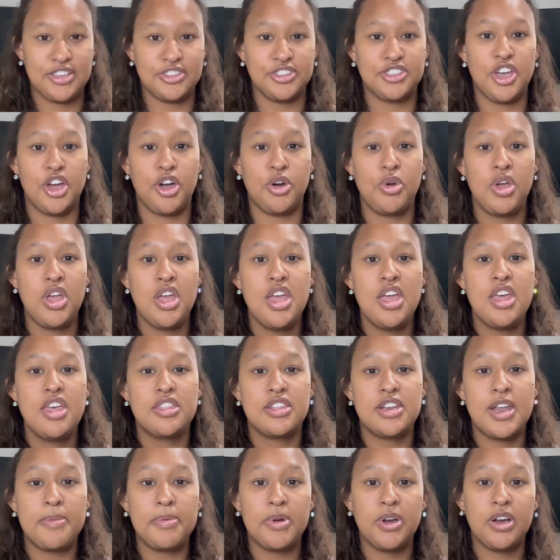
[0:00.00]
So
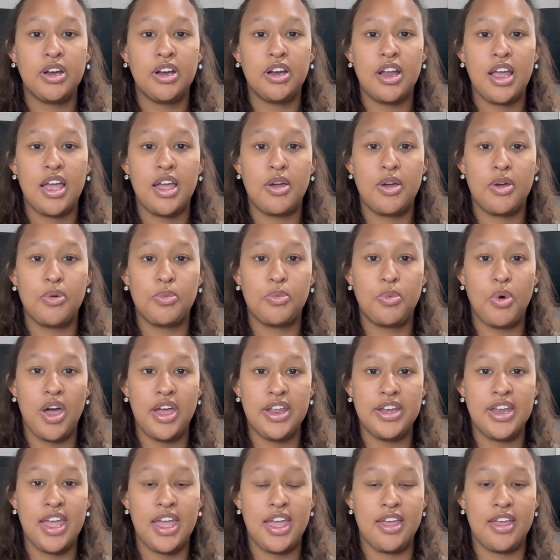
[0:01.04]
number
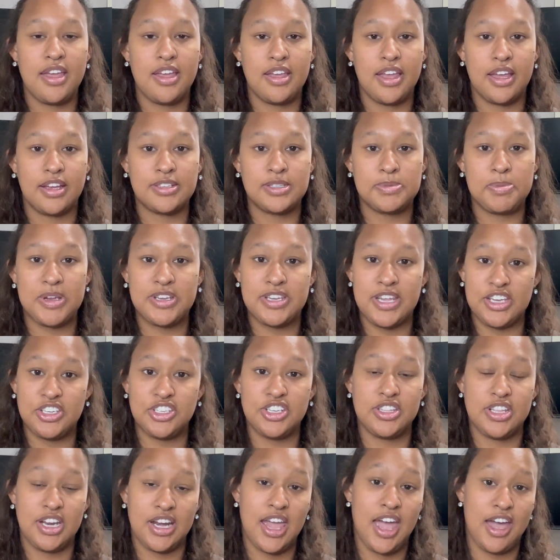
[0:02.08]
1
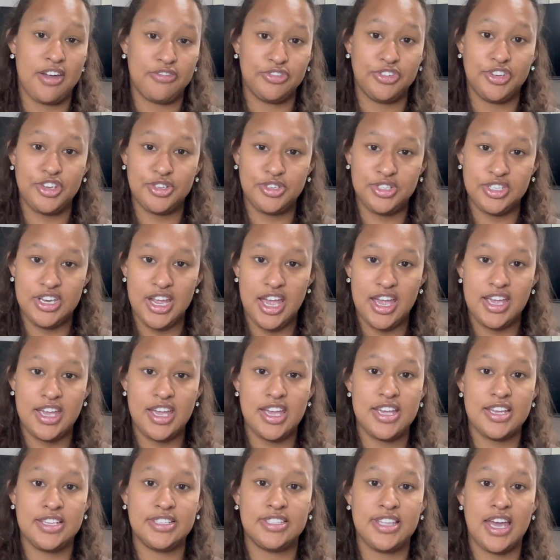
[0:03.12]
expectation that I have for you today
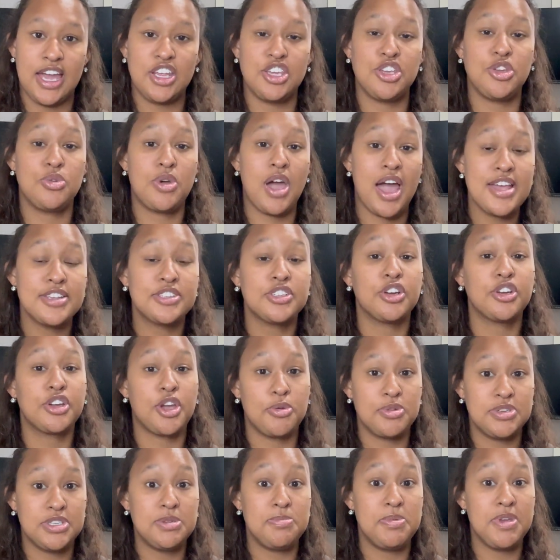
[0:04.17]
is that you guys are
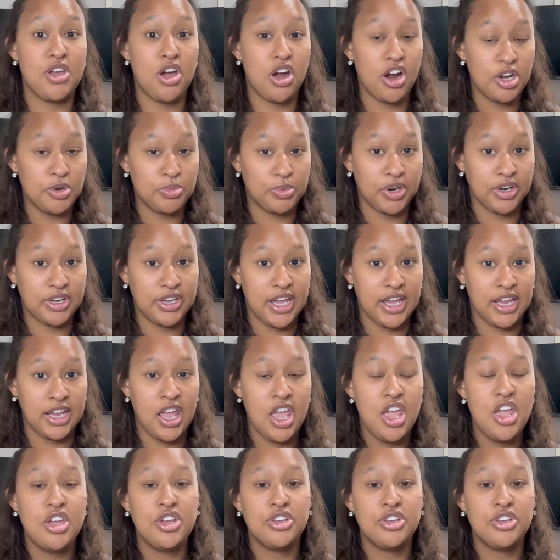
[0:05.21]
going to be hardworking.